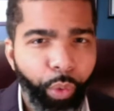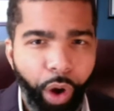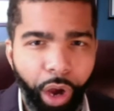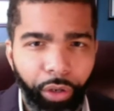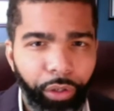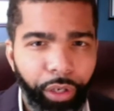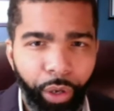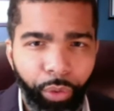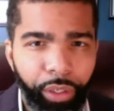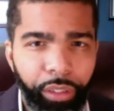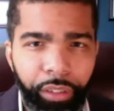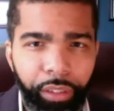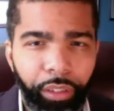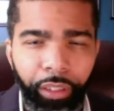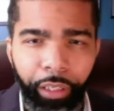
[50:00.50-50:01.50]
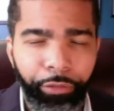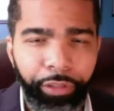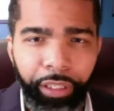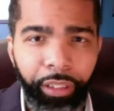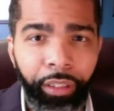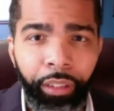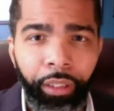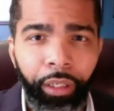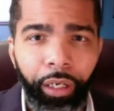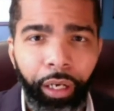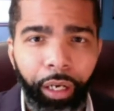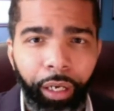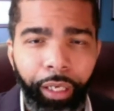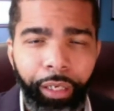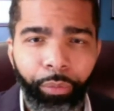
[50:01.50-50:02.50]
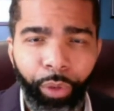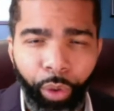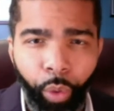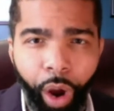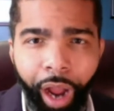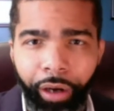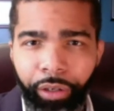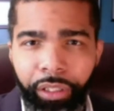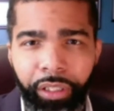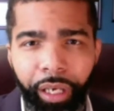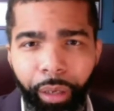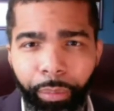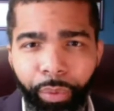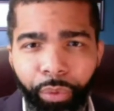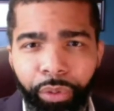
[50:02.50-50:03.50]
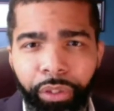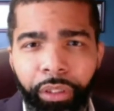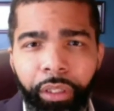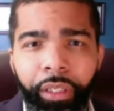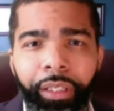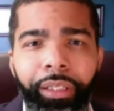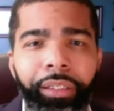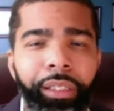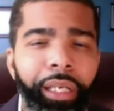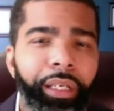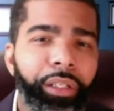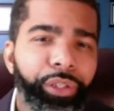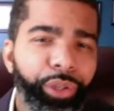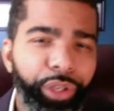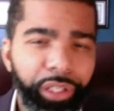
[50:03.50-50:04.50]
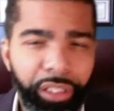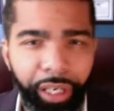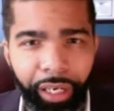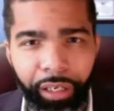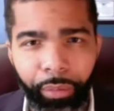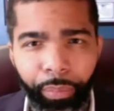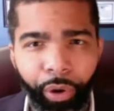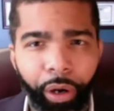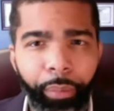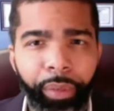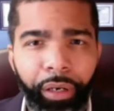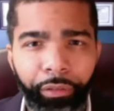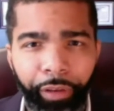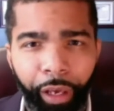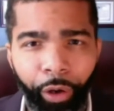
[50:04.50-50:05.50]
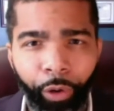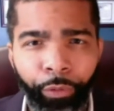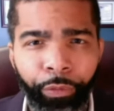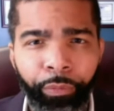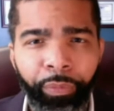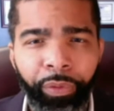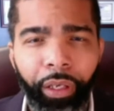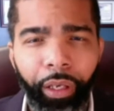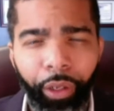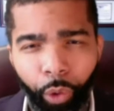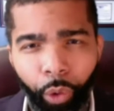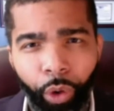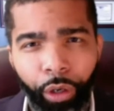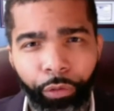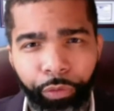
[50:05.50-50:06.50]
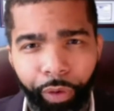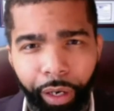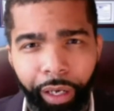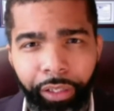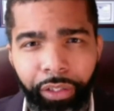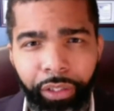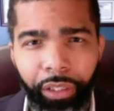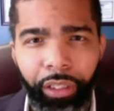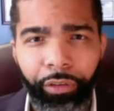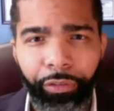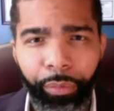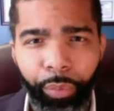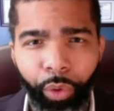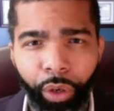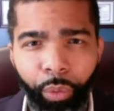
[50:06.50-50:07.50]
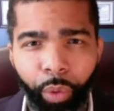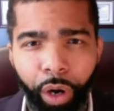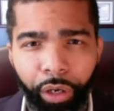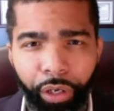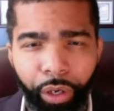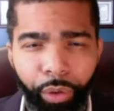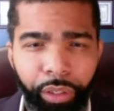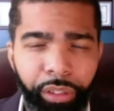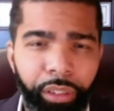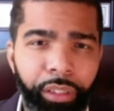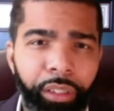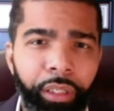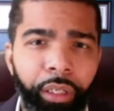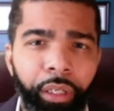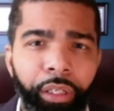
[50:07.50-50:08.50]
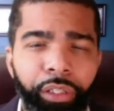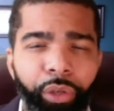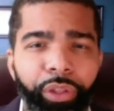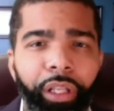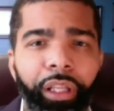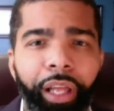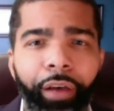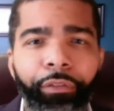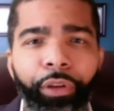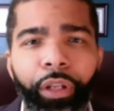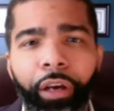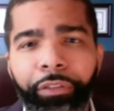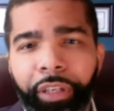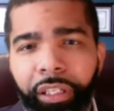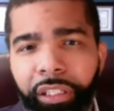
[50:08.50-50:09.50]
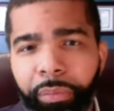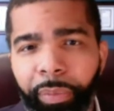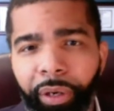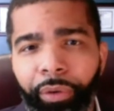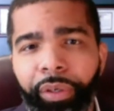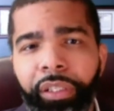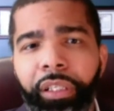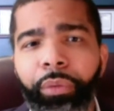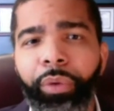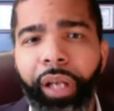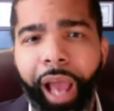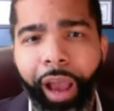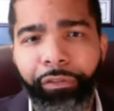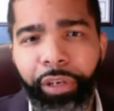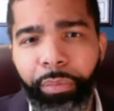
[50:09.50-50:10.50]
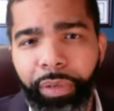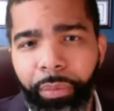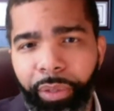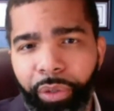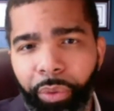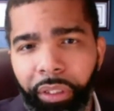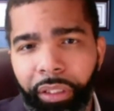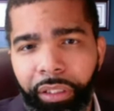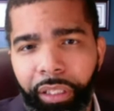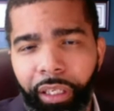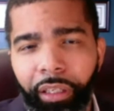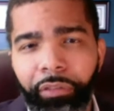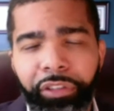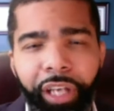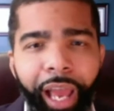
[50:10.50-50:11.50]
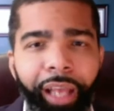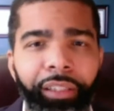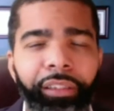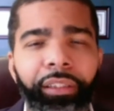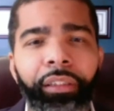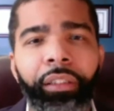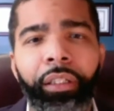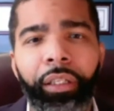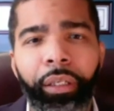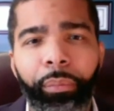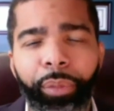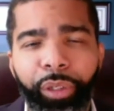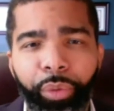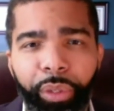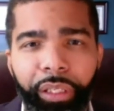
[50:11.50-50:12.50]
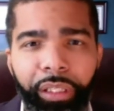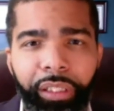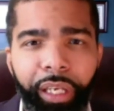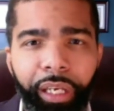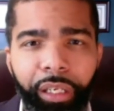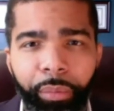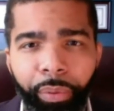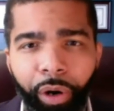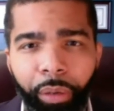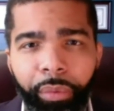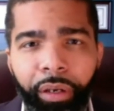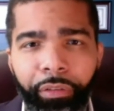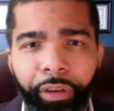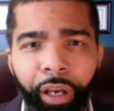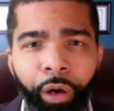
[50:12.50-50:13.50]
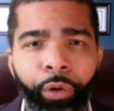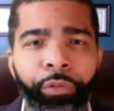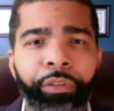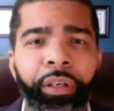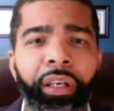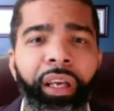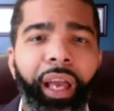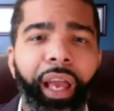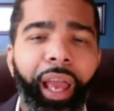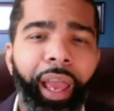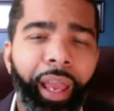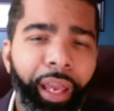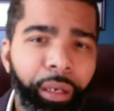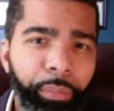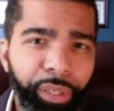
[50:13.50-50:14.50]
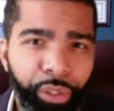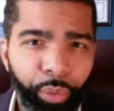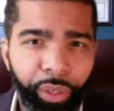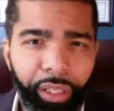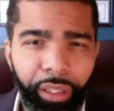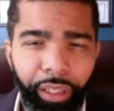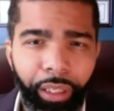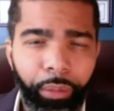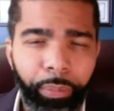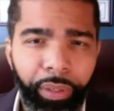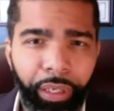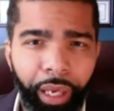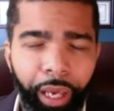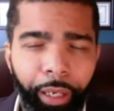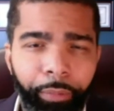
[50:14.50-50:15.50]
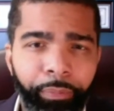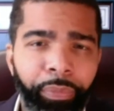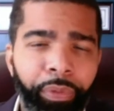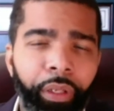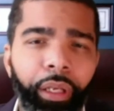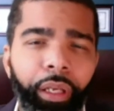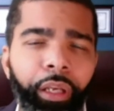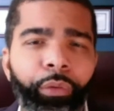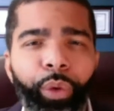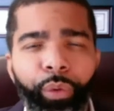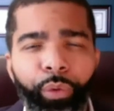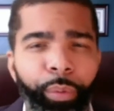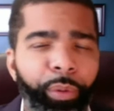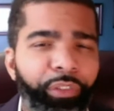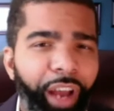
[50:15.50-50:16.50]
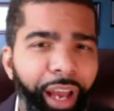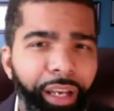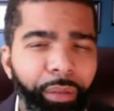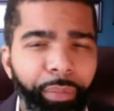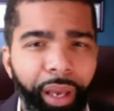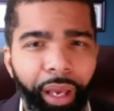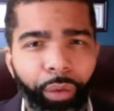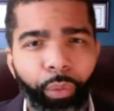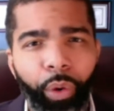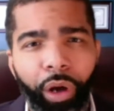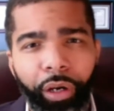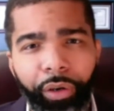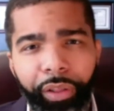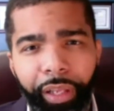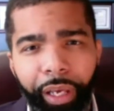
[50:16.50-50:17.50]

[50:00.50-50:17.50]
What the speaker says: water notice lifted. It requires samples sent to the State Department of Health in order for us to lift boil water notices. So the level of conspiracy would have to be between the city of Jackson, between the State Department of Health, and between the EPA if we were providing bad water in